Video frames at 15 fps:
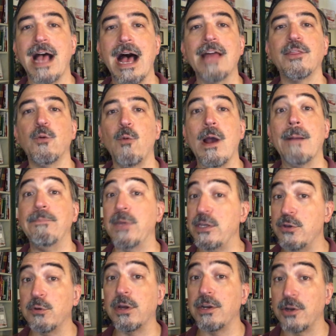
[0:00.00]
on the web that
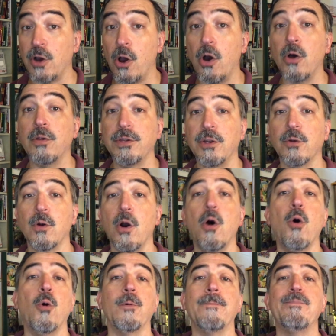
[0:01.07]
you can call your
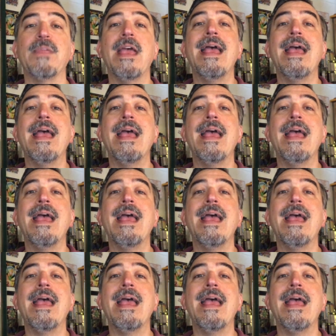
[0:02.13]
own.